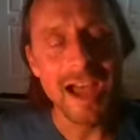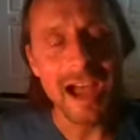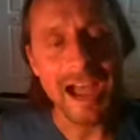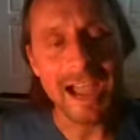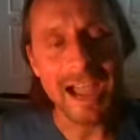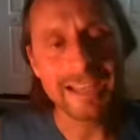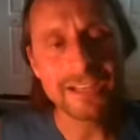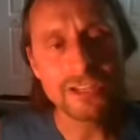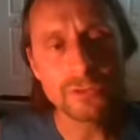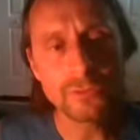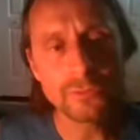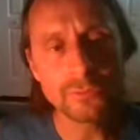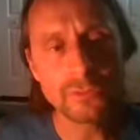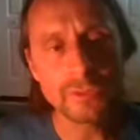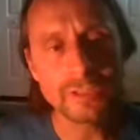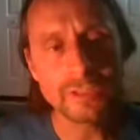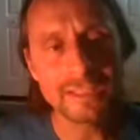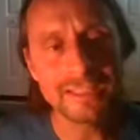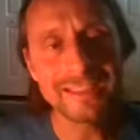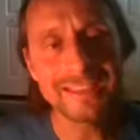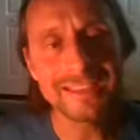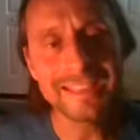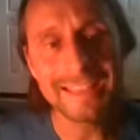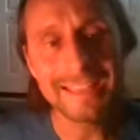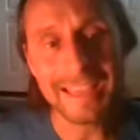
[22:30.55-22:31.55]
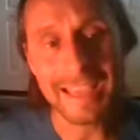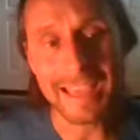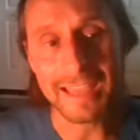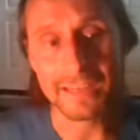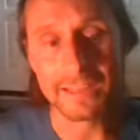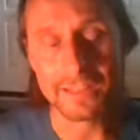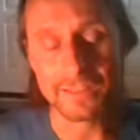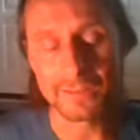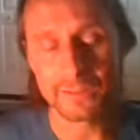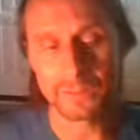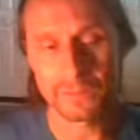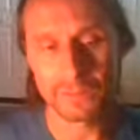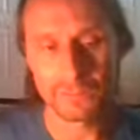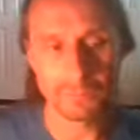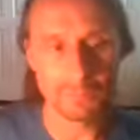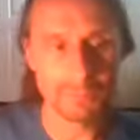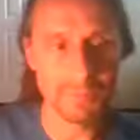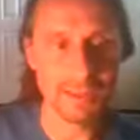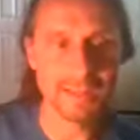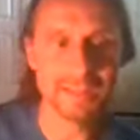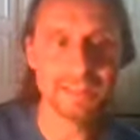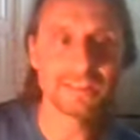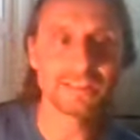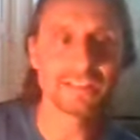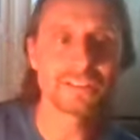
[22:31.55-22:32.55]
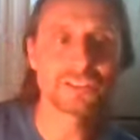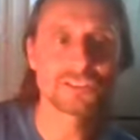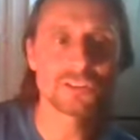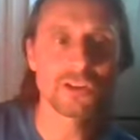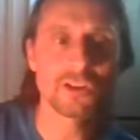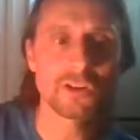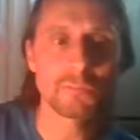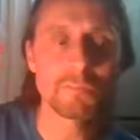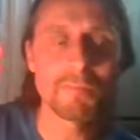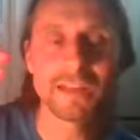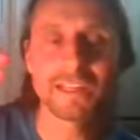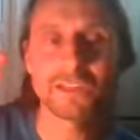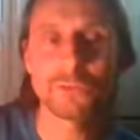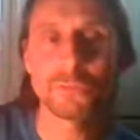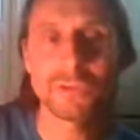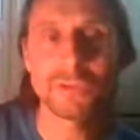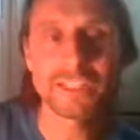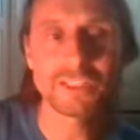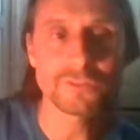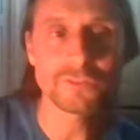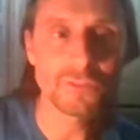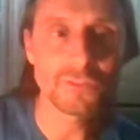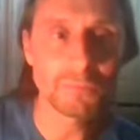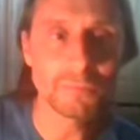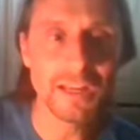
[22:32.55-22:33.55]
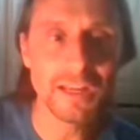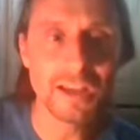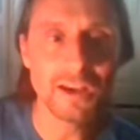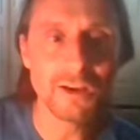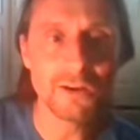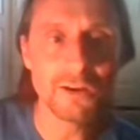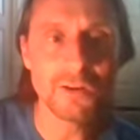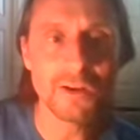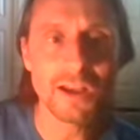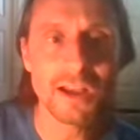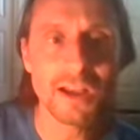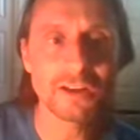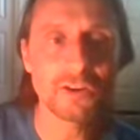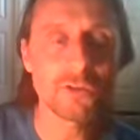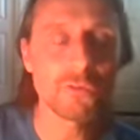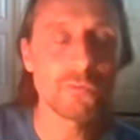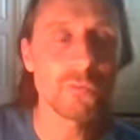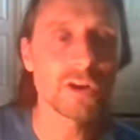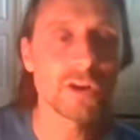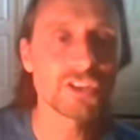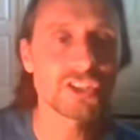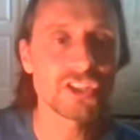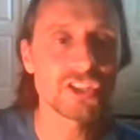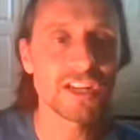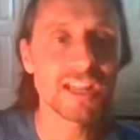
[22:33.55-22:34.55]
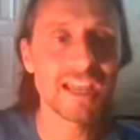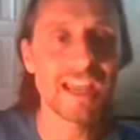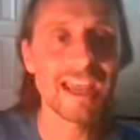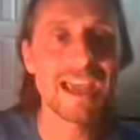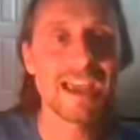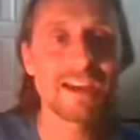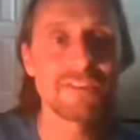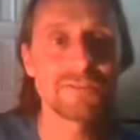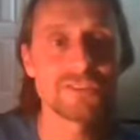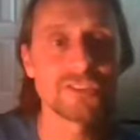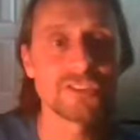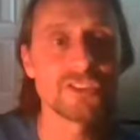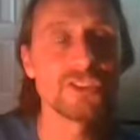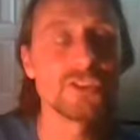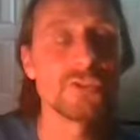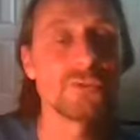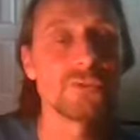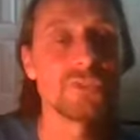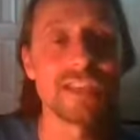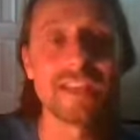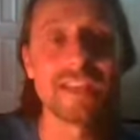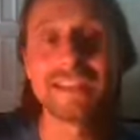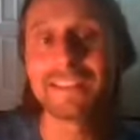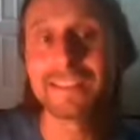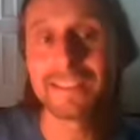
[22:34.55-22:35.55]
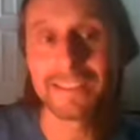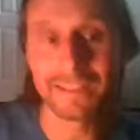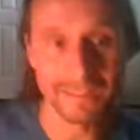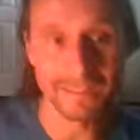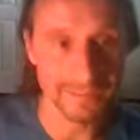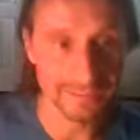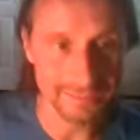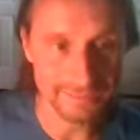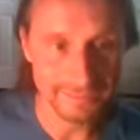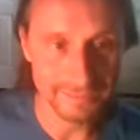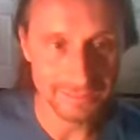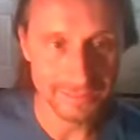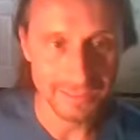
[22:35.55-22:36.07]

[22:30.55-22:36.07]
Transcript: I don't, in the end, let's talk many weeks from now, I don't want you to have to use anything.